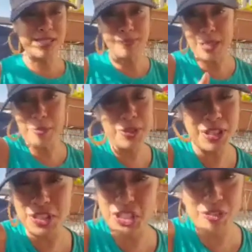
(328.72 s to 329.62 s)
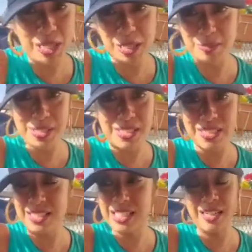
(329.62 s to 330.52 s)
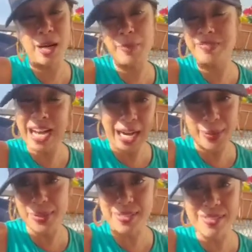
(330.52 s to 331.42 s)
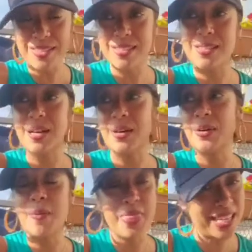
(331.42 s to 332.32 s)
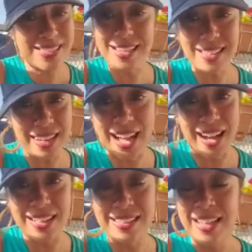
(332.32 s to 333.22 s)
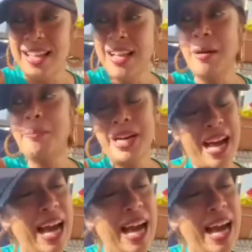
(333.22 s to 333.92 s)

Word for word: something million streams just in a couple of hours. So that says a lot. But I